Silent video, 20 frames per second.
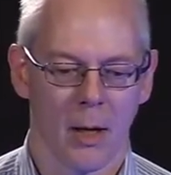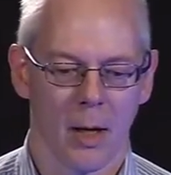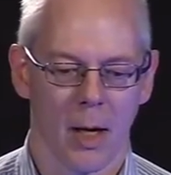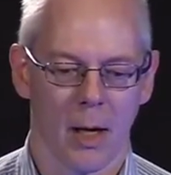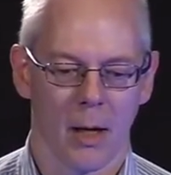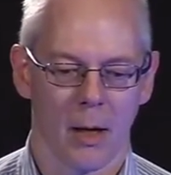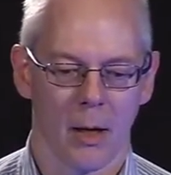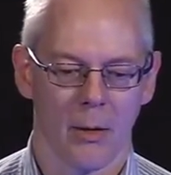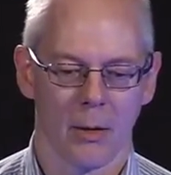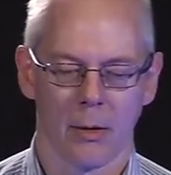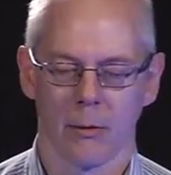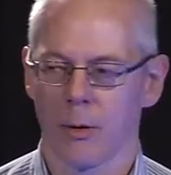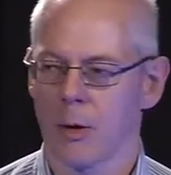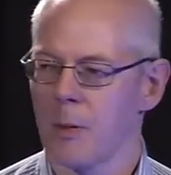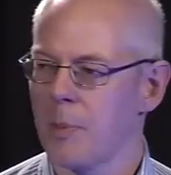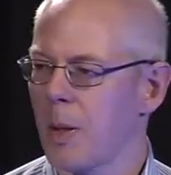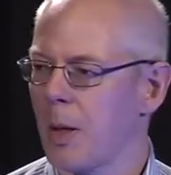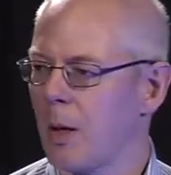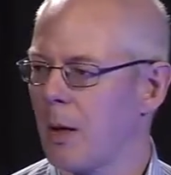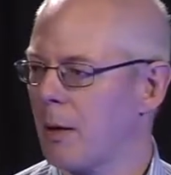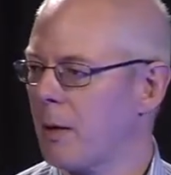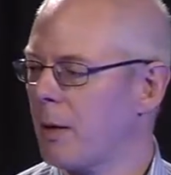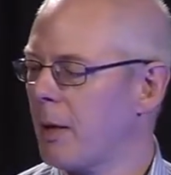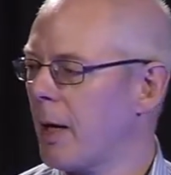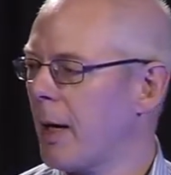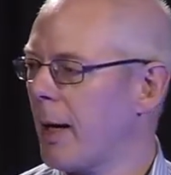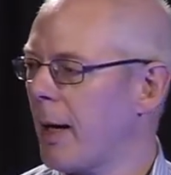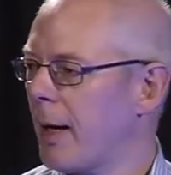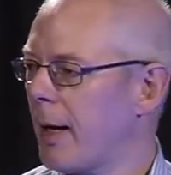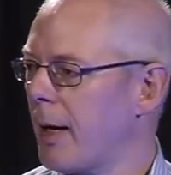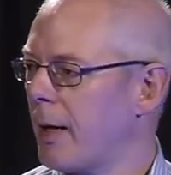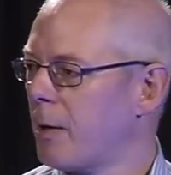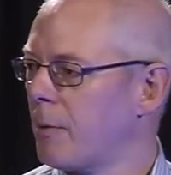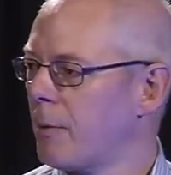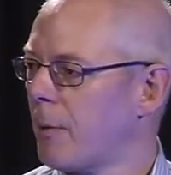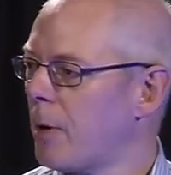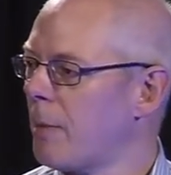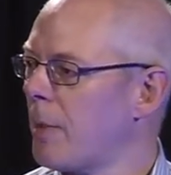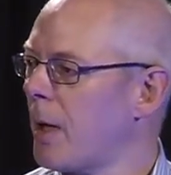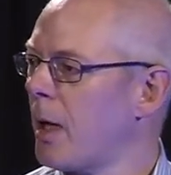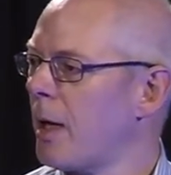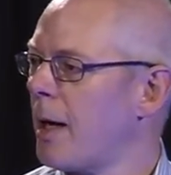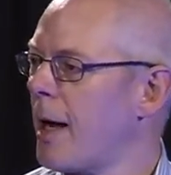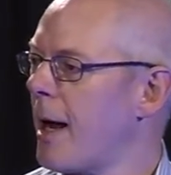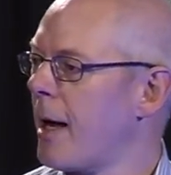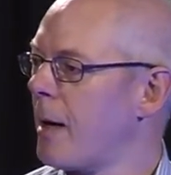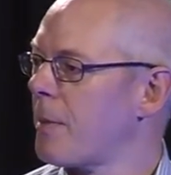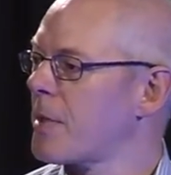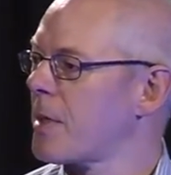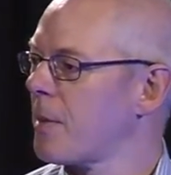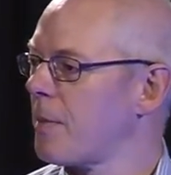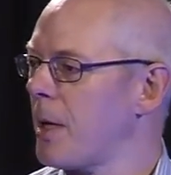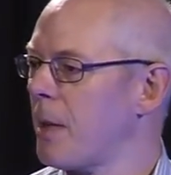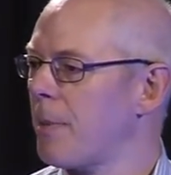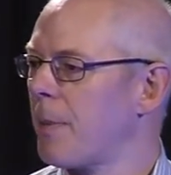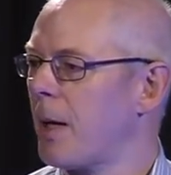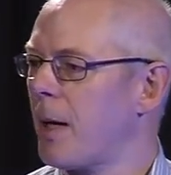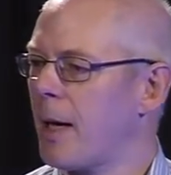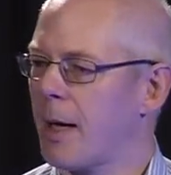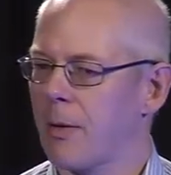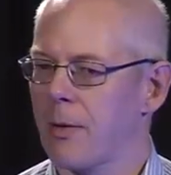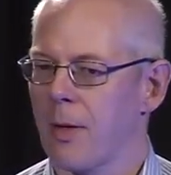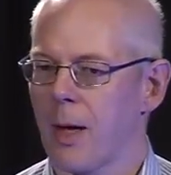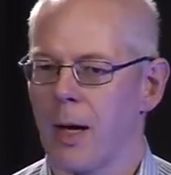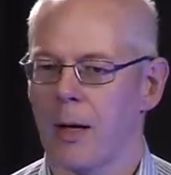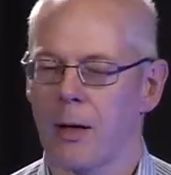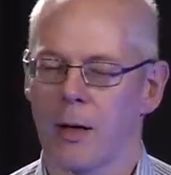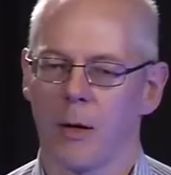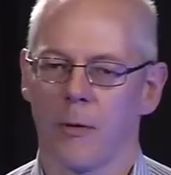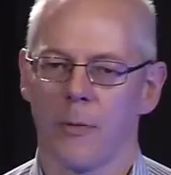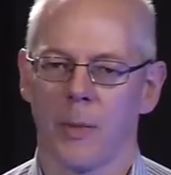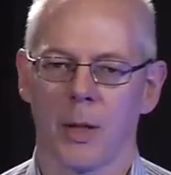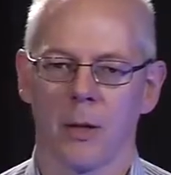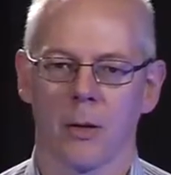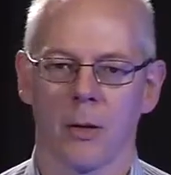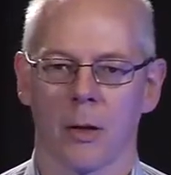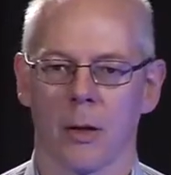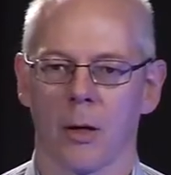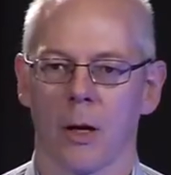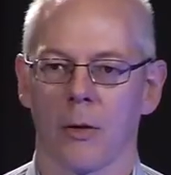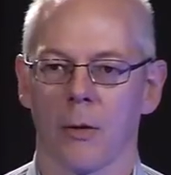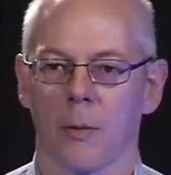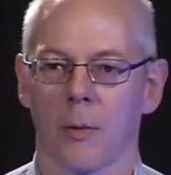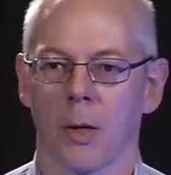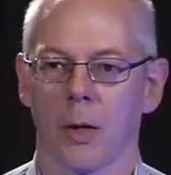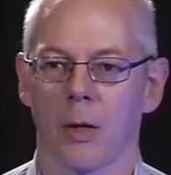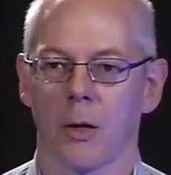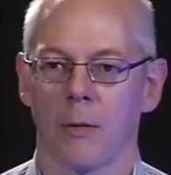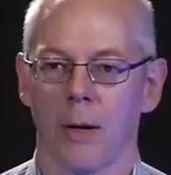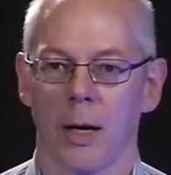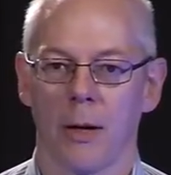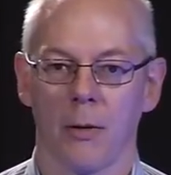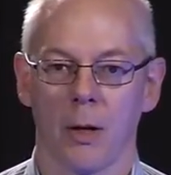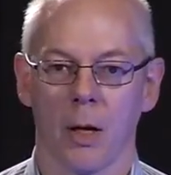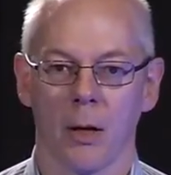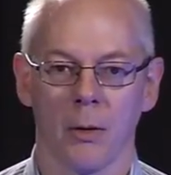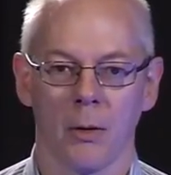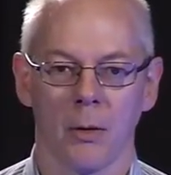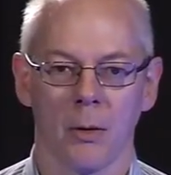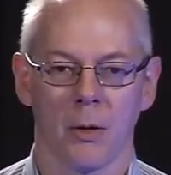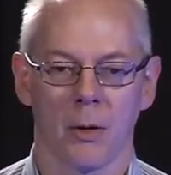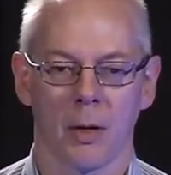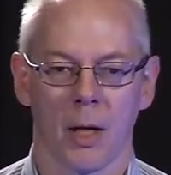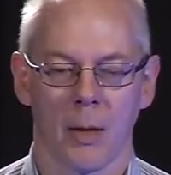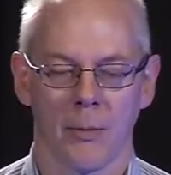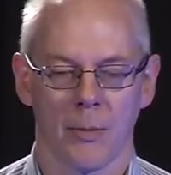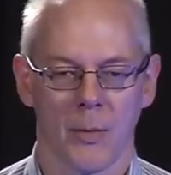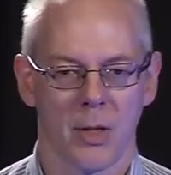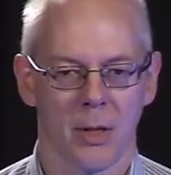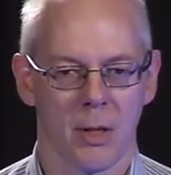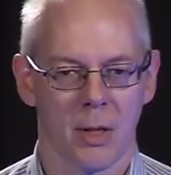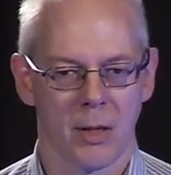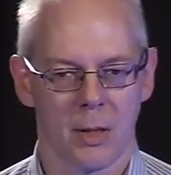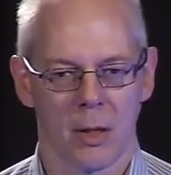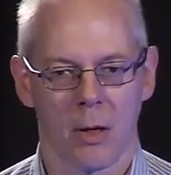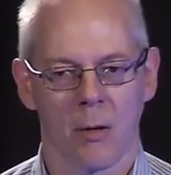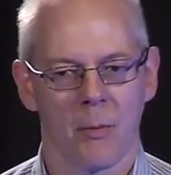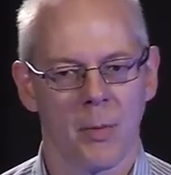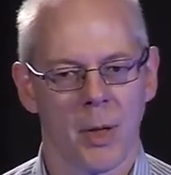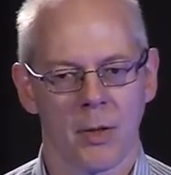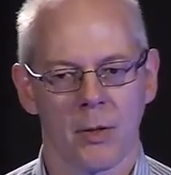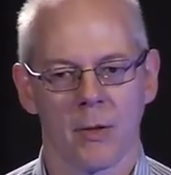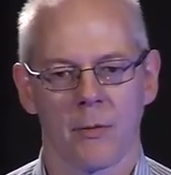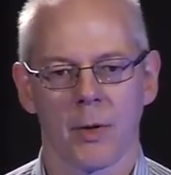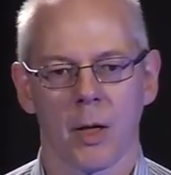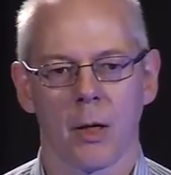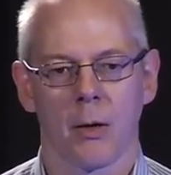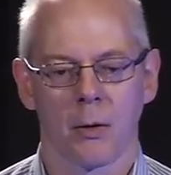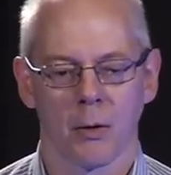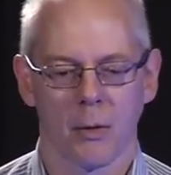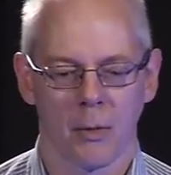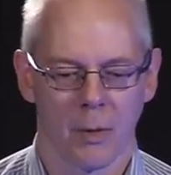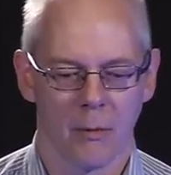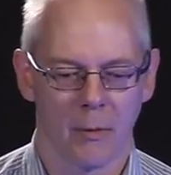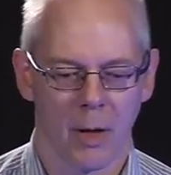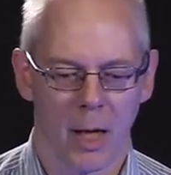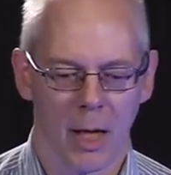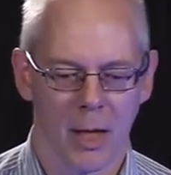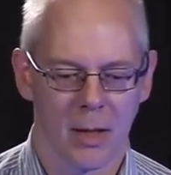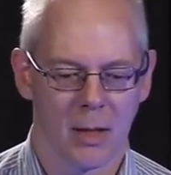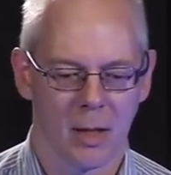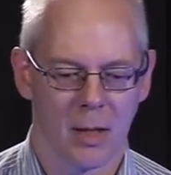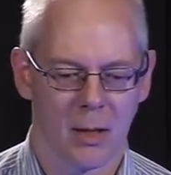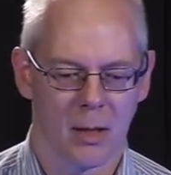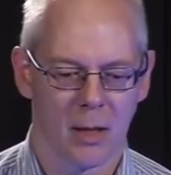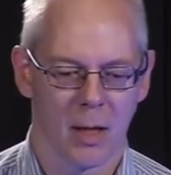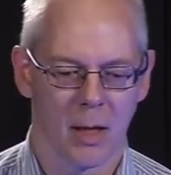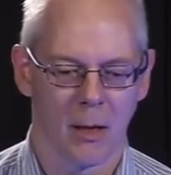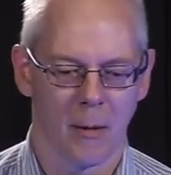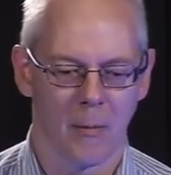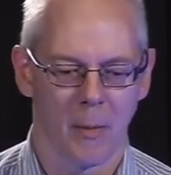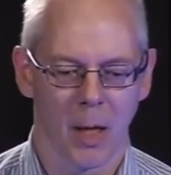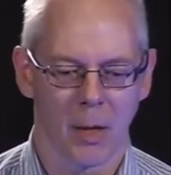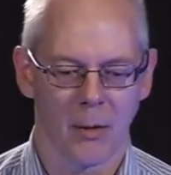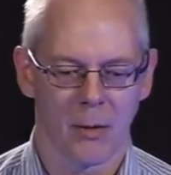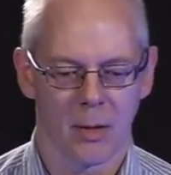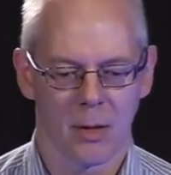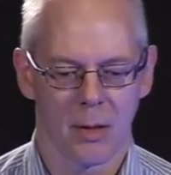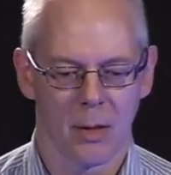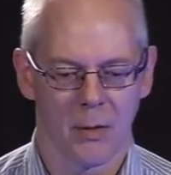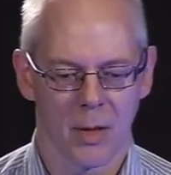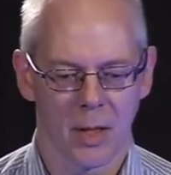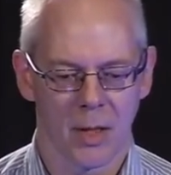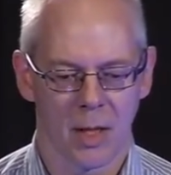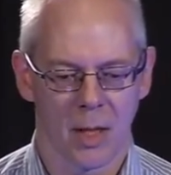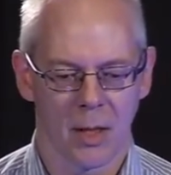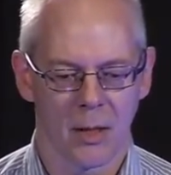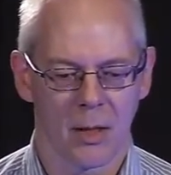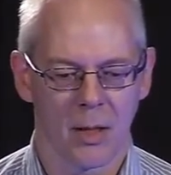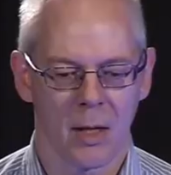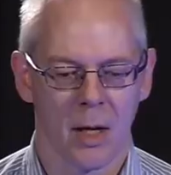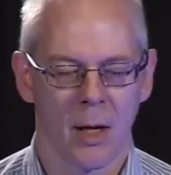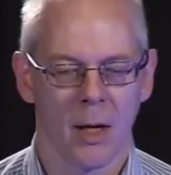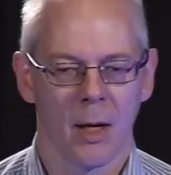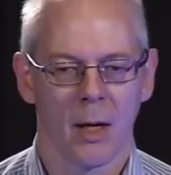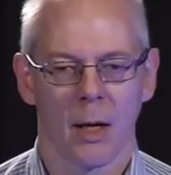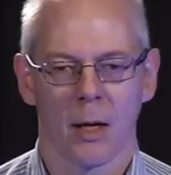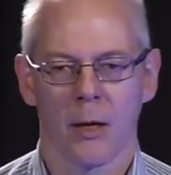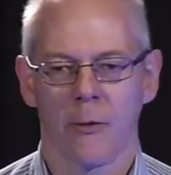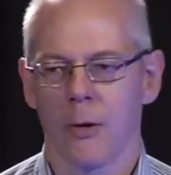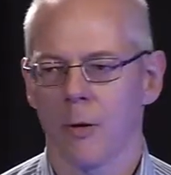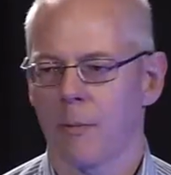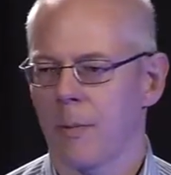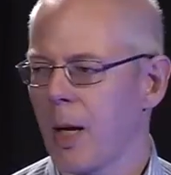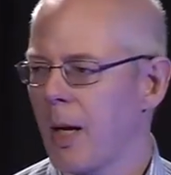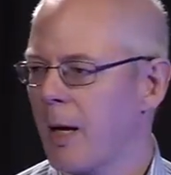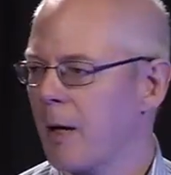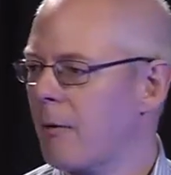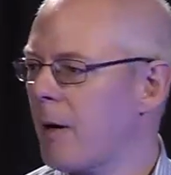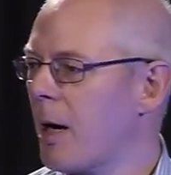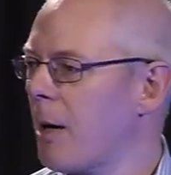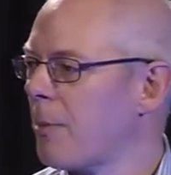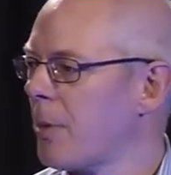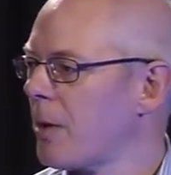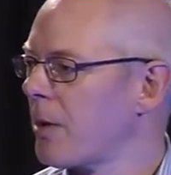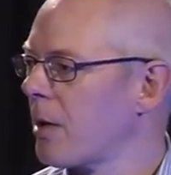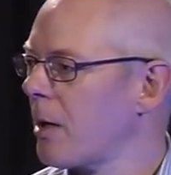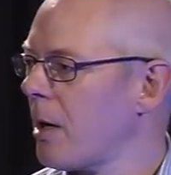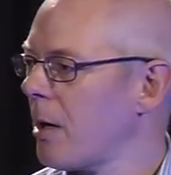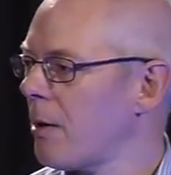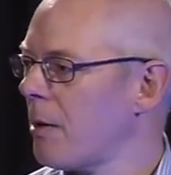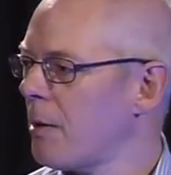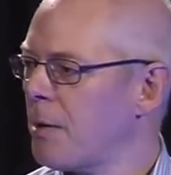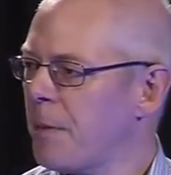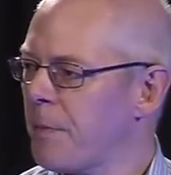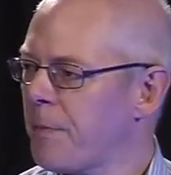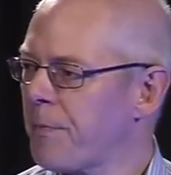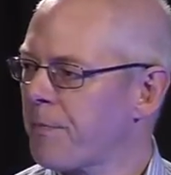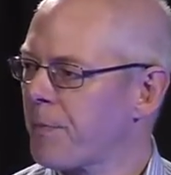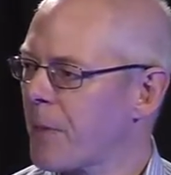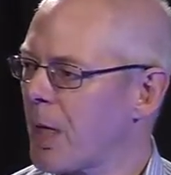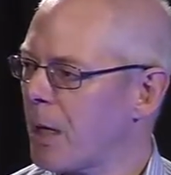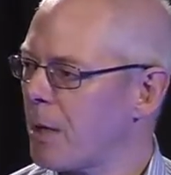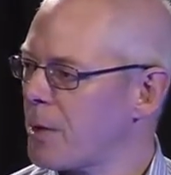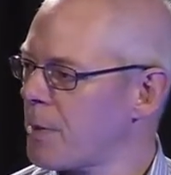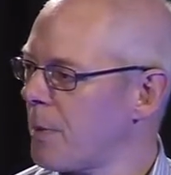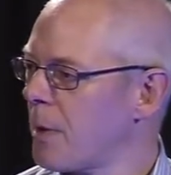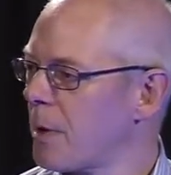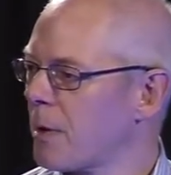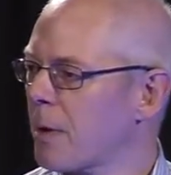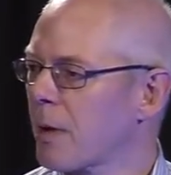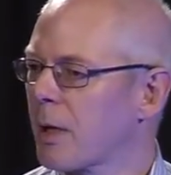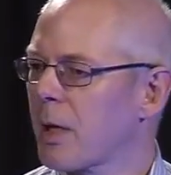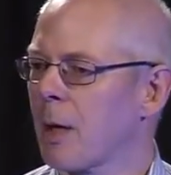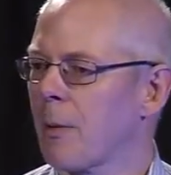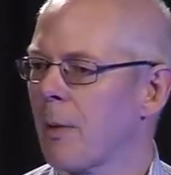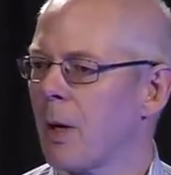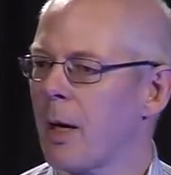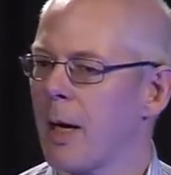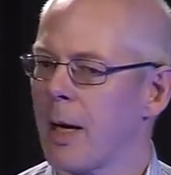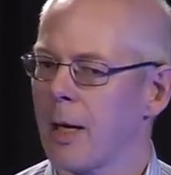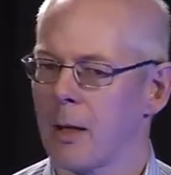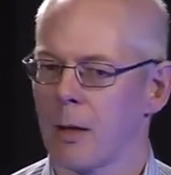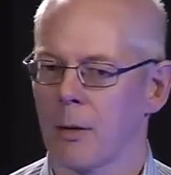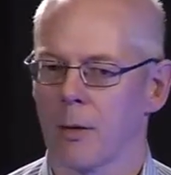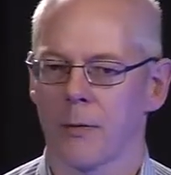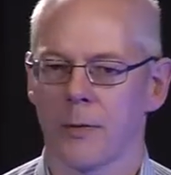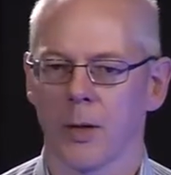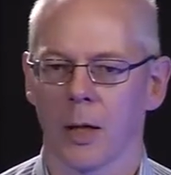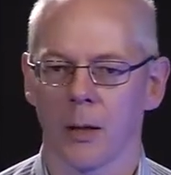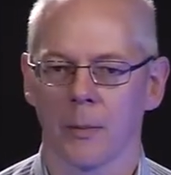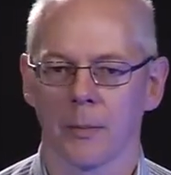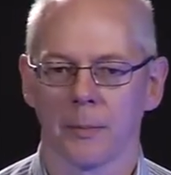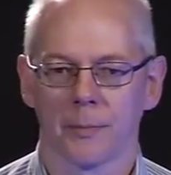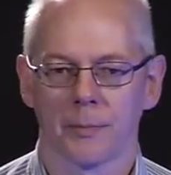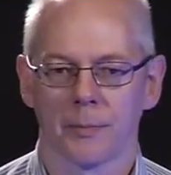The Groupon and Walmart Labs and people like that have been doing a lot of work around Node. And so there's a whole bunch of Node-related microservice things. And if you're playing around with Go, it's worth looking at what Halo have done.